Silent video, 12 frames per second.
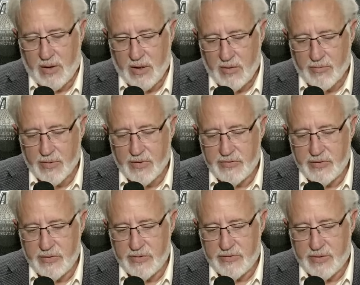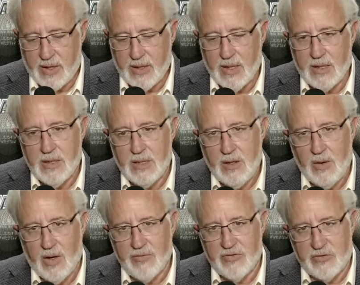the liver that's in this state, and then you
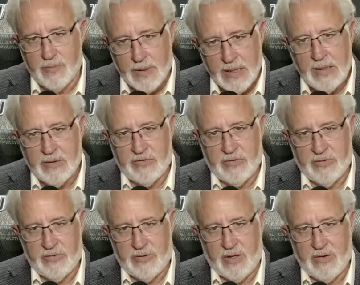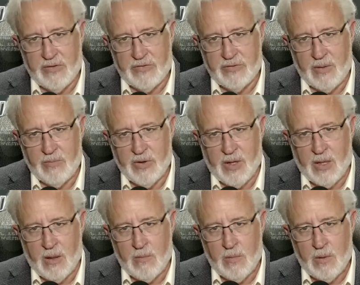have the spleen that's in the state at the same
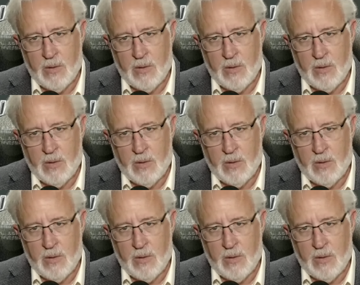time.